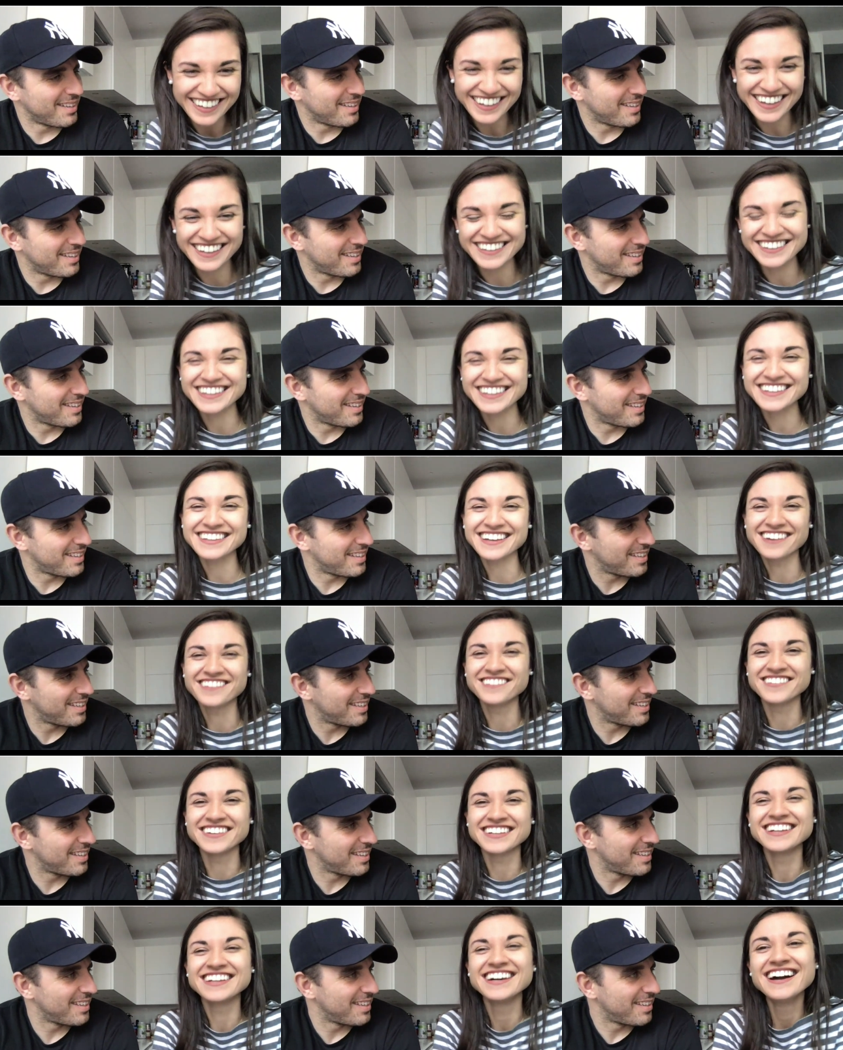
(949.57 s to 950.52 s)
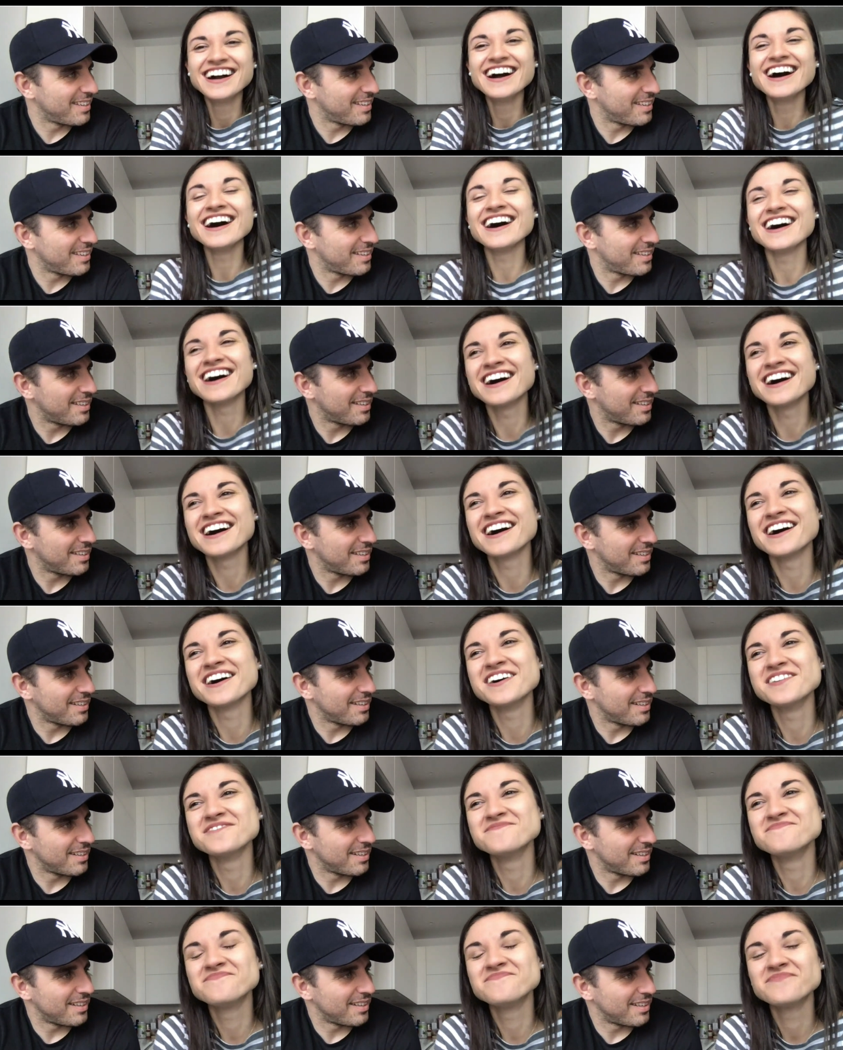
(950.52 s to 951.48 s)
Speaker 1: I like that one.
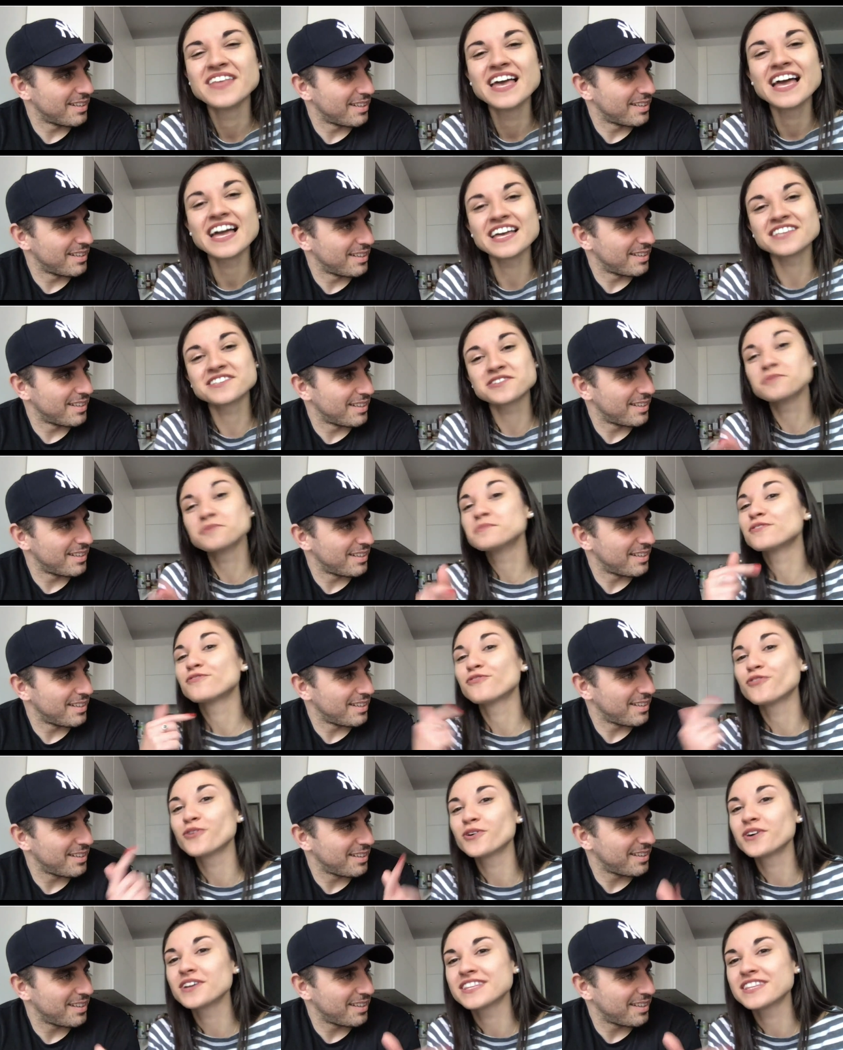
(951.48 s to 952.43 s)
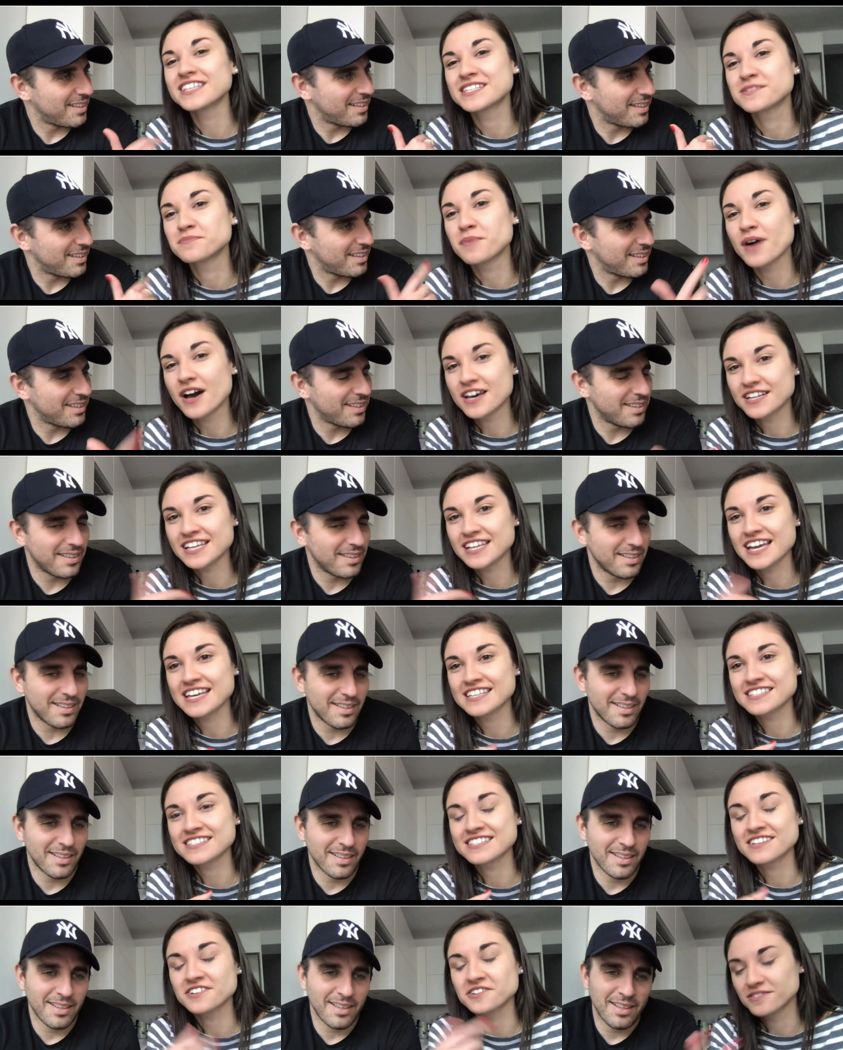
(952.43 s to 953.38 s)
Um, and so before this
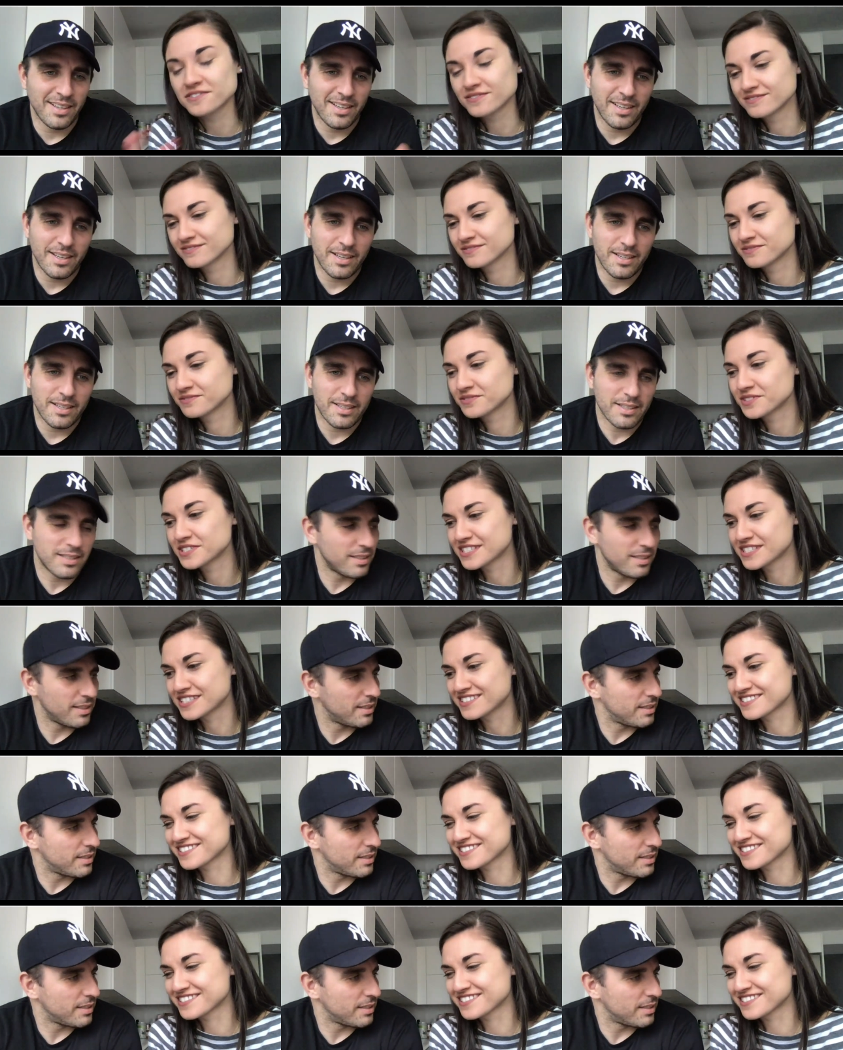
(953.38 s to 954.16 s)
podcast or what is this